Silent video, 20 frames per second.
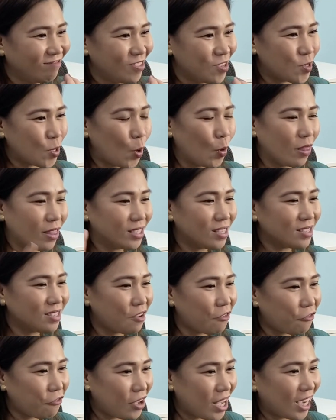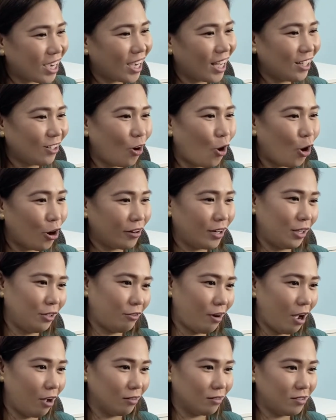So this is the fecal oral
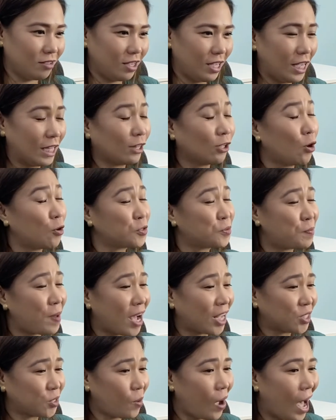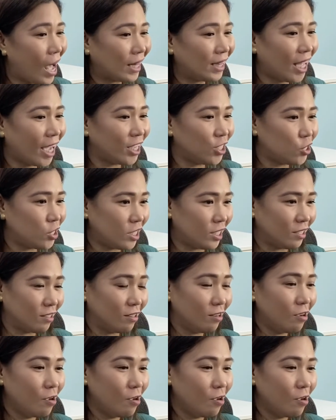route. It goes back to hand hygiene.